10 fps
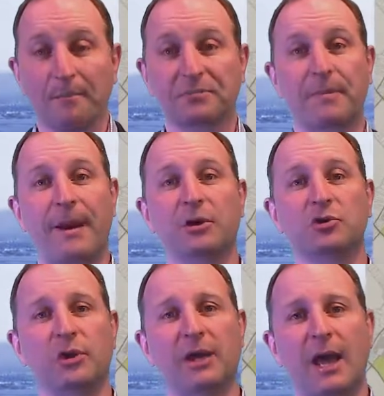jumped the
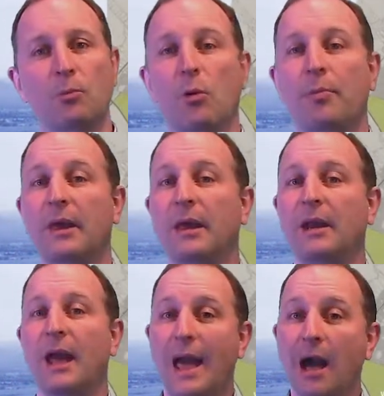boundary and will be
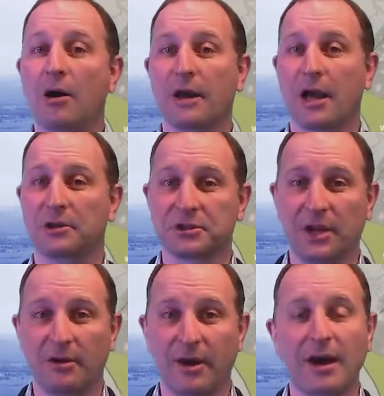in our
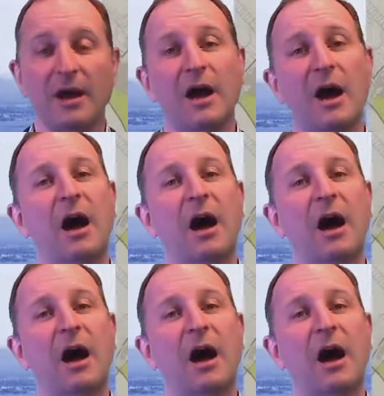council area